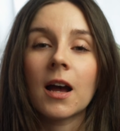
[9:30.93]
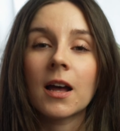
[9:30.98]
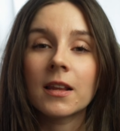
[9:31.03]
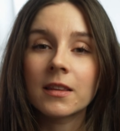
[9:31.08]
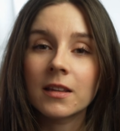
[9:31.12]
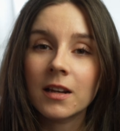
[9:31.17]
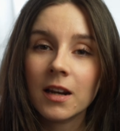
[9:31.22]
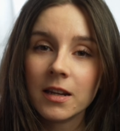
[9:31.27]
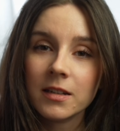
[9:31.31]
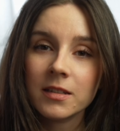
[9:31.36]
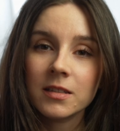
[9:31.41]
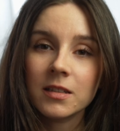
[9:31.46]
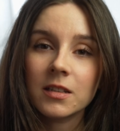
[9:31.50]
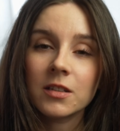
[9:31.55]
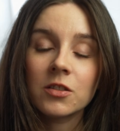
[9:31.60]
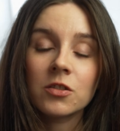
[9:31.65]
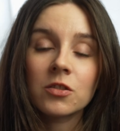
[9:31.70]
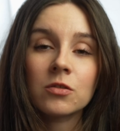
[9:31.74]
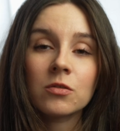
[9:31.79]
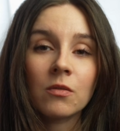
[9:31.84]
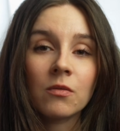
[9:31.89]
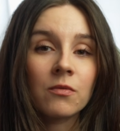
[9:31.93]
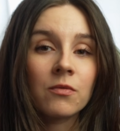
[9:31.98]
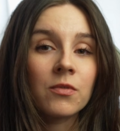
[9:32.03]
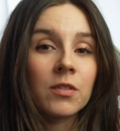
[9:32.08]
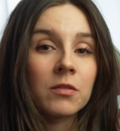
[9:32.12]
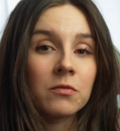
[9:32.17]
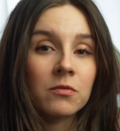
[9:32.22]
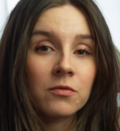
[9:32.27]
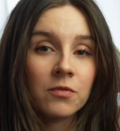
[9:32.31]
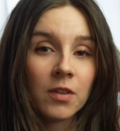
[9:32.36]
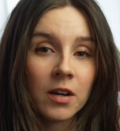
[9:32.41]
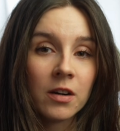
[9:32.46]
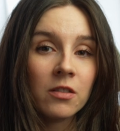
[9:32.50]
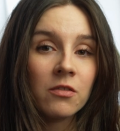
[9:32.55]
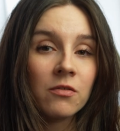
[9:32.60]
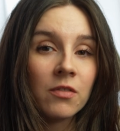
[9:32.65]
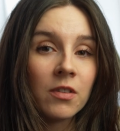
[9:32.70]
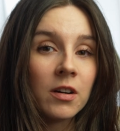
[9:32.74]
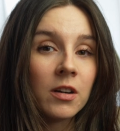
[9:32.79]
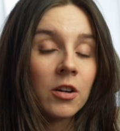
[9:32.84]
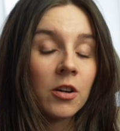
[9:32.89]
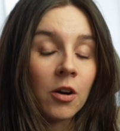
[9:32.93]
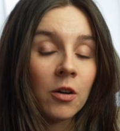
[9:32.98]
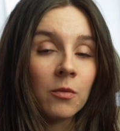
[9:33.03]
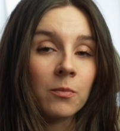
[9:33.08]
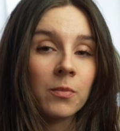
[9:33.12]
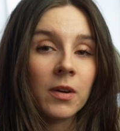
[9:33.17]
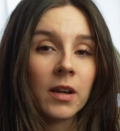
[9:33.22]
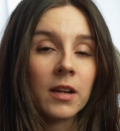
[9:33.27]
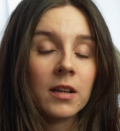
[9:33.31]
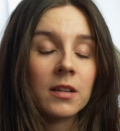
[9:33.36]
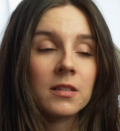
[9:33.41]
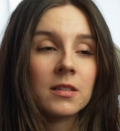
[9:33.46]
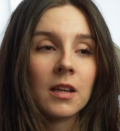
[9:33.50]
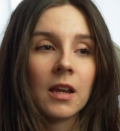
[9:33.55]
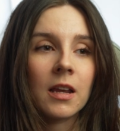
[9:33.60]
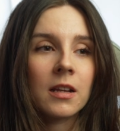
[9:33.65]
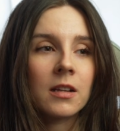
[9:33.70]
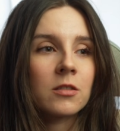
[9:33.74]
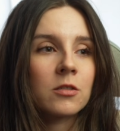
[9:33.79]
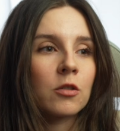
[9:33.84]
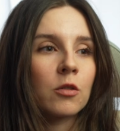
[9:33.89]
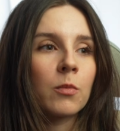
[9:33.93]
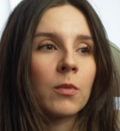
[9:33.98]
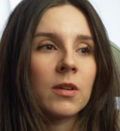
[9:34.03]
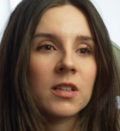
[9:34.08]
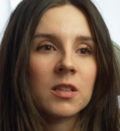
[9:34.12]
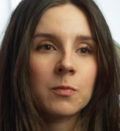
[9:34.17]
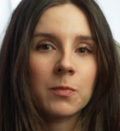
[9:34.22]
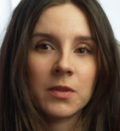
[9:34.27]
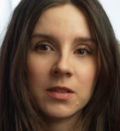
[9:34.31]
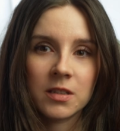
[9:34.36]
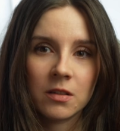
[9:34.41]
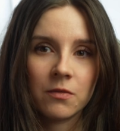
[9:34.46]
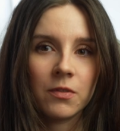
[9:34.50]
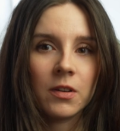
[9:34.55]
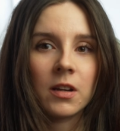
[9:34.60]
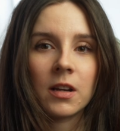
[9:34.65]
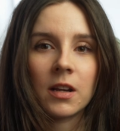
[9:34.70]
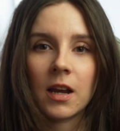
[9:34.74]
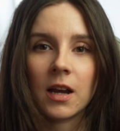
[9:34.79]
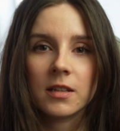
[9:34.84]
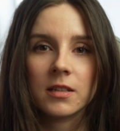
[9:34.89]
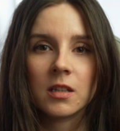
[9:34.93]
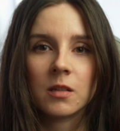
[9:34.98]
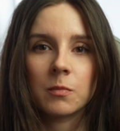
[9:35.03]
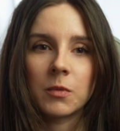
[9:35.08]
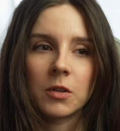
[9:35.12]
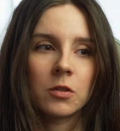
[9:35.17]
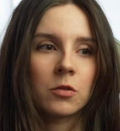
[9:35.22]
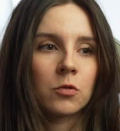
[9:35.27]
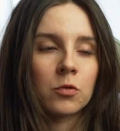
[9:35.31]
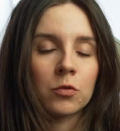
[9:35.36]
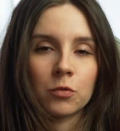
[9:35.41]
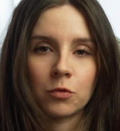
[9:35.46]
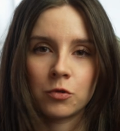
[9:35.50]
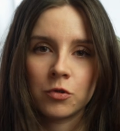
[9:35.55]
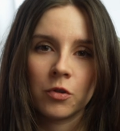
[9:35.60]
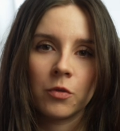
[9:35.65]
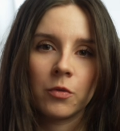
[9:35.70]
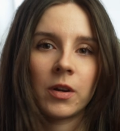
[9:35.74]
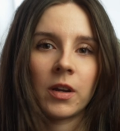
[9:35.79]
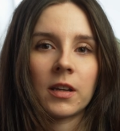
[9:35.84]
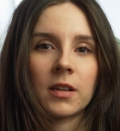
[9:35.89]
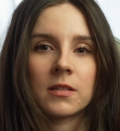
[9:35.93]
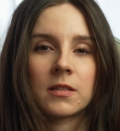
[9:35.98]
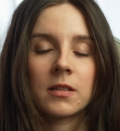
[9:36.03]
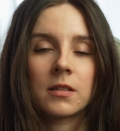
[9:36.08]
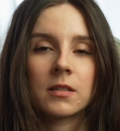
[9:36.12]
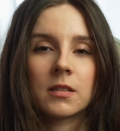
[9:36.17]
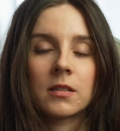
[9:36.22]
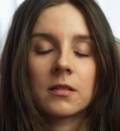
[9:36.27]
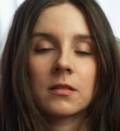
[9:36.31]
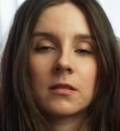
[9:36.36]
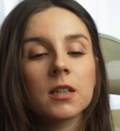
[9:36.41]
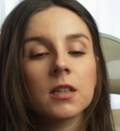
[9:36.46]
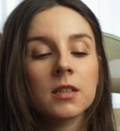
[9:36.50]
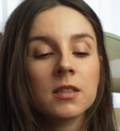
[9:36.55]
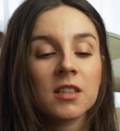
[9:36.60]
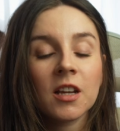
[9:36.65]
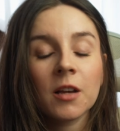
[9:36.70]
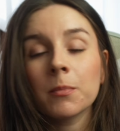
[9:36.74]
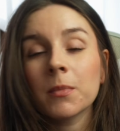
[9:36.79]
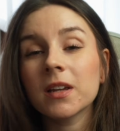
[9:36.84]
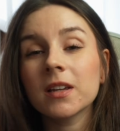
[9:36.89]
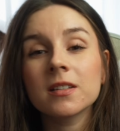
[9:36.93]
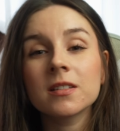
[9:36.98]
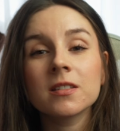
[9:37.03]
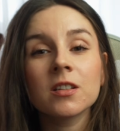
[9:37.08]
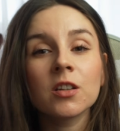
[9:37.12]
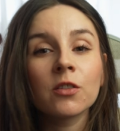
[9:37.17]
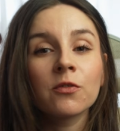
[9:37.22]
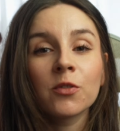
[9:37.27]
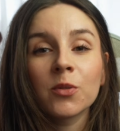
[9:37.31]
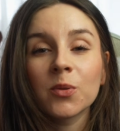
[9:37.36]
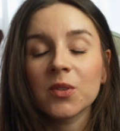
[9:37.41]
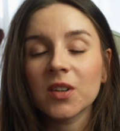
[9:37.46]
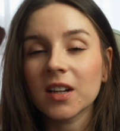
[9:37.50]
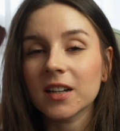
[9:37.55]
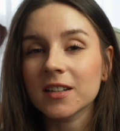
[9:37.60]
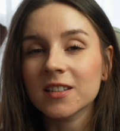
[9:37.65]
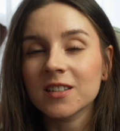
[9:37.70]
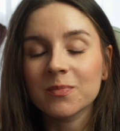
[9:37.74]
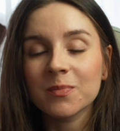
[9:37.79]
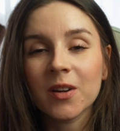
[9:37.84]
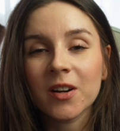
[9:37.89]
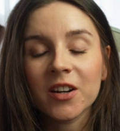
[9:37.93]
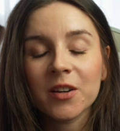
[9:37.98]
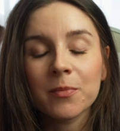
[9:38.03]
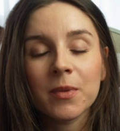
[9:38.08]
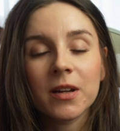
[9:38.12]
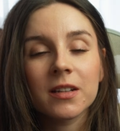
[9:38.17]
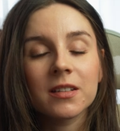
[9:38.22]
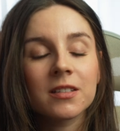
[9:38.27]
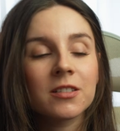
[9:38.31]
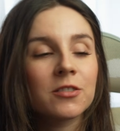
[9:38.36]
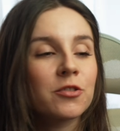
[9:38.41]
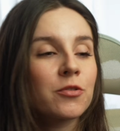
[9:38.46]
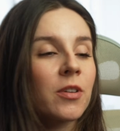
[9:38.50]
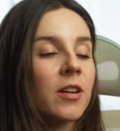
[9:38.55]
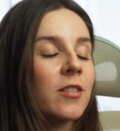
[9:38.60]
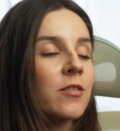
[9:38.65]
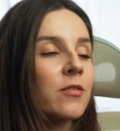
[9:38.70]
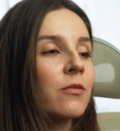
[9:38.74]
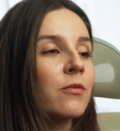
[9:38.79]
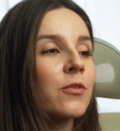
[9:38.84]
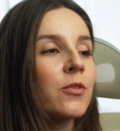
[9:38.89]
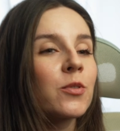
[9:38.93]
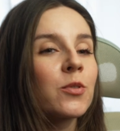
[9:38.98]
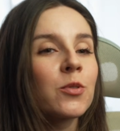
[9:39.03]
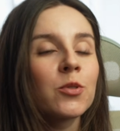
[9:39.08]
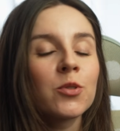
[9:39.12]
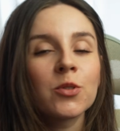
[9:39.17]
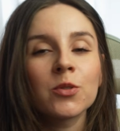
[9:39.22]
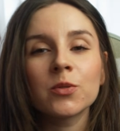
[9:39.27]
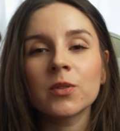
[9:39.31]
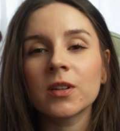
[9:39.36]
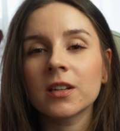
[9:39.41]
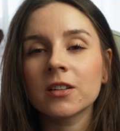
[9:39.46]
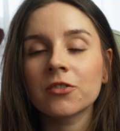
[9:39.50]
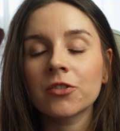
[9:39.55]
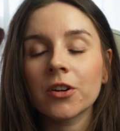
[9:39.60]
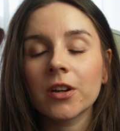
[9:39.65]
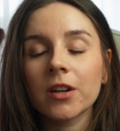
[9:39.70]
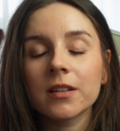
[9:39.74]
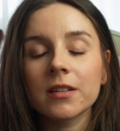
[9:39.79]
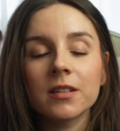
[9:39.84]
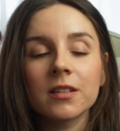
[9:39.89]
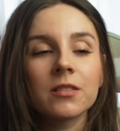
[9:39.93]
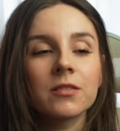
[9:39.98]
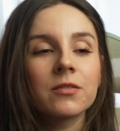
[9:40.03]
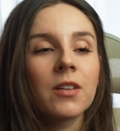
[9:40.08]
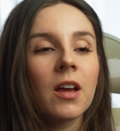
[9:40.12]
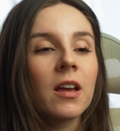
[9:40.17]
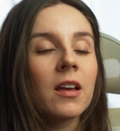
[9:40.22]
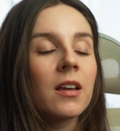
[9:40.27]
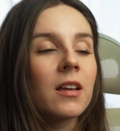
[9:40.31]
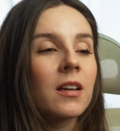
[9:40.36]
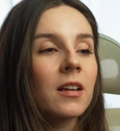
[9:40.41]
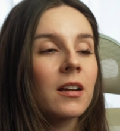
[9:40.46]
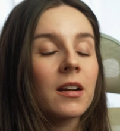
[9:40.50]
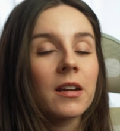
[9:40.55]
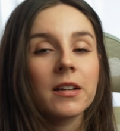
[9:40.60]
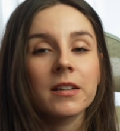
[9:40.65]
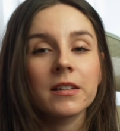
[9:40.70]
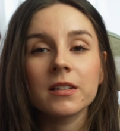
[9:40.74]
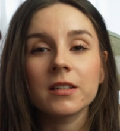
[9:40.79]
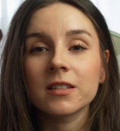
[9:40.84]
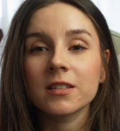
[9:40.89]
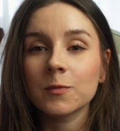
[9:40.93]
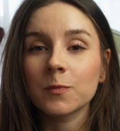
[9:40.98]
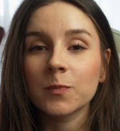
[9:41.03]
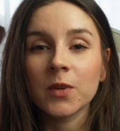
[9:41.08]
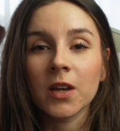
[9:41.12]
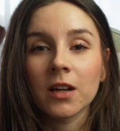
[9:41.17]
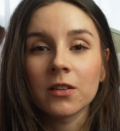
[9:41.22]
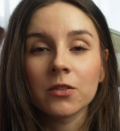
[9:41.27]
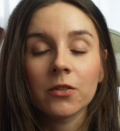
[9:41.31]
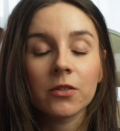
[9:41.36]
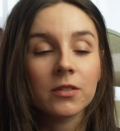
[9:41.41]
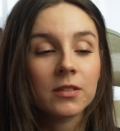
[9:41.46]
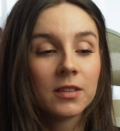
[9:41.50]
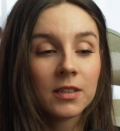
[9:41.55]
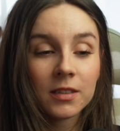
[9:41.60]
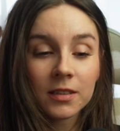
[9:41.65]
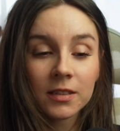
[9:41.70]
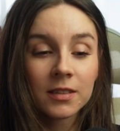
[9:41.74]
unless it's something very, very complex and someone specifically asked me to showcase it. It's amazing if you want to experiment, try something new and creative, like this piano.